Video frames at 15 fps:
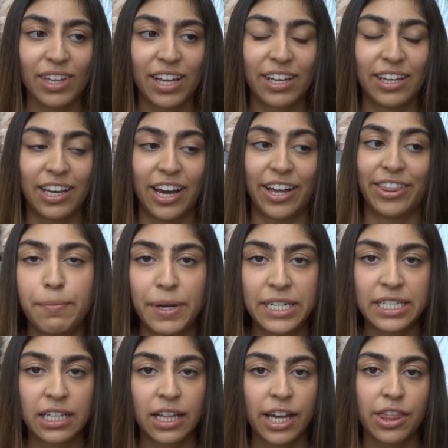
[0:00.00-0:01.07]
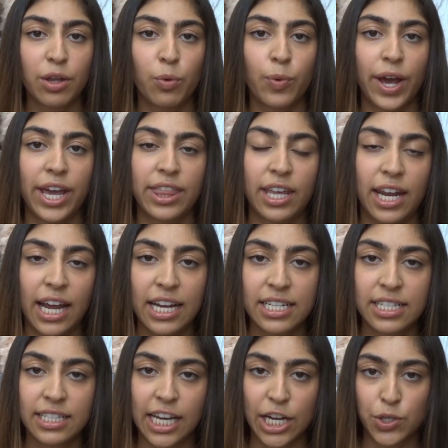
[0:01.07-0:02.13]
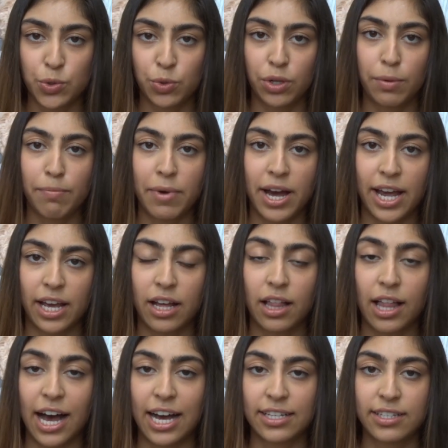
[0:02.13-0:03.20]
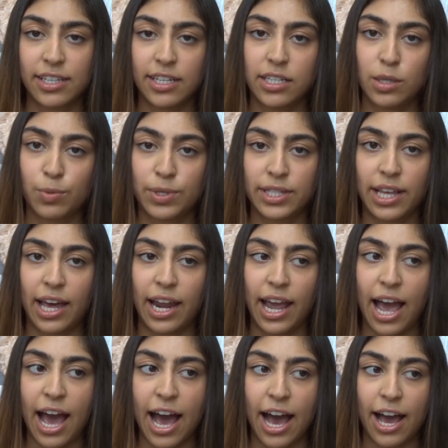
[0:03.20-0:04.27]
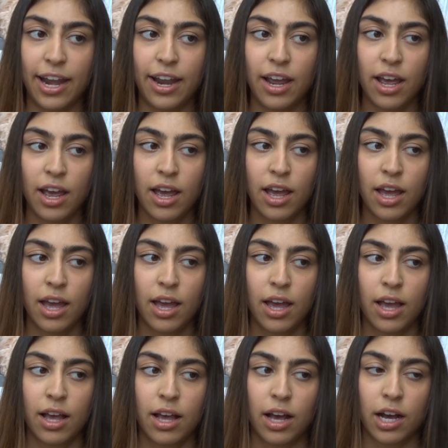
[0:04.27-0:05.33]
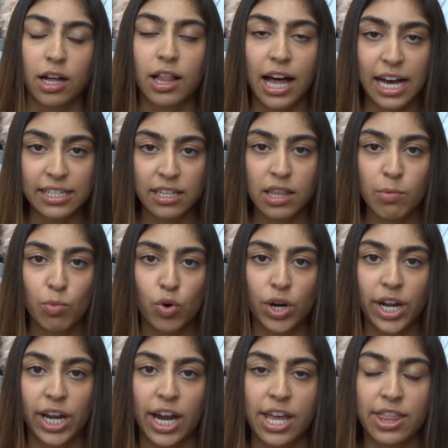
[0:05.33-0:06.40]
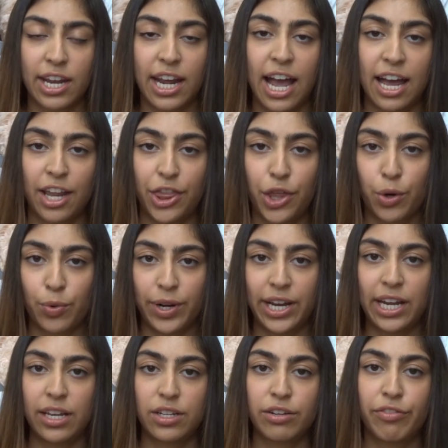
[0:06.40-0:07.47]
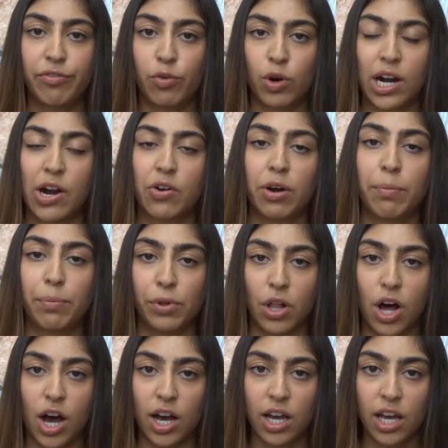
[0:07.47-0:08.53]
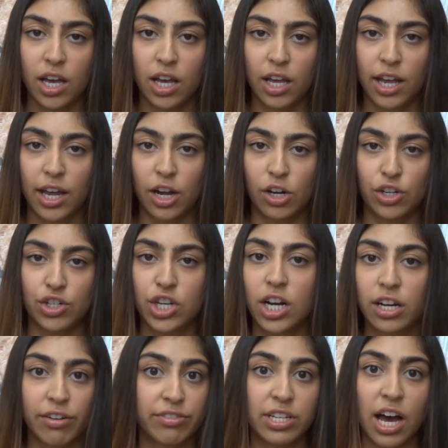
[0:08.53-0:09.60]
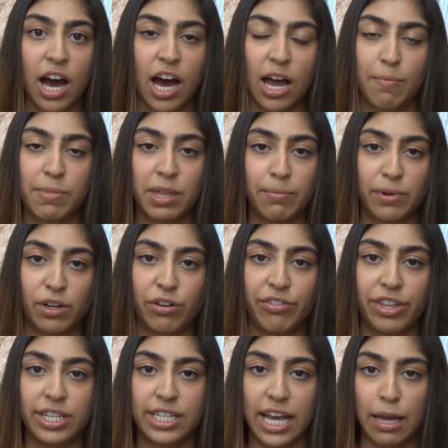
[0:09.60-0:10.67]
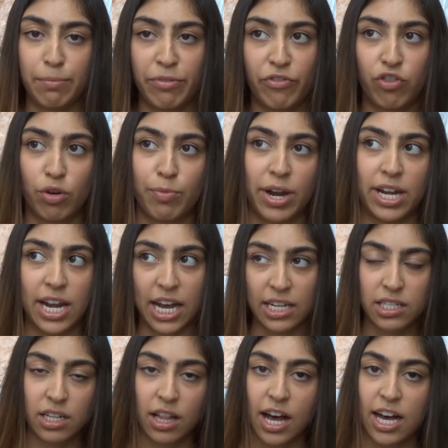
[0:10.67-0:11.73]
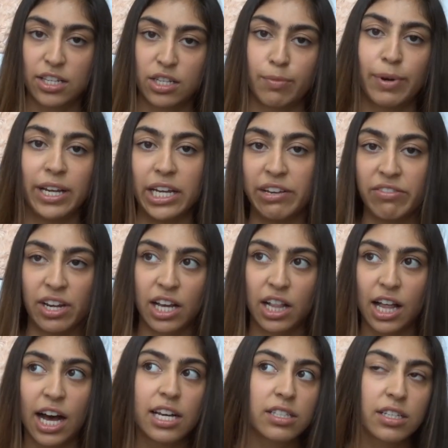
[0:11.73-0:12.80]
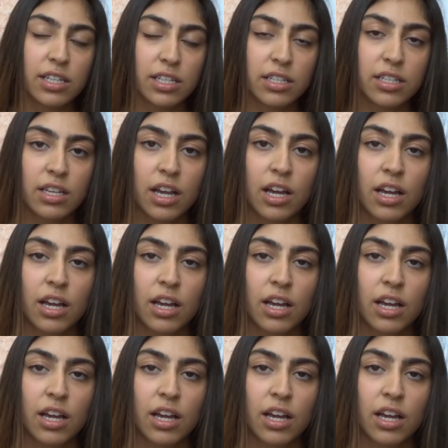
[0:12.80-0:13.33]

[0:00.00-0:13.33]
yeah, basically the way that I had scheduled my classes was that I had a class in the morning, and then I had a 3 to 4 hour block or a chunk of time in the middle of the day before my next class or my evening classes.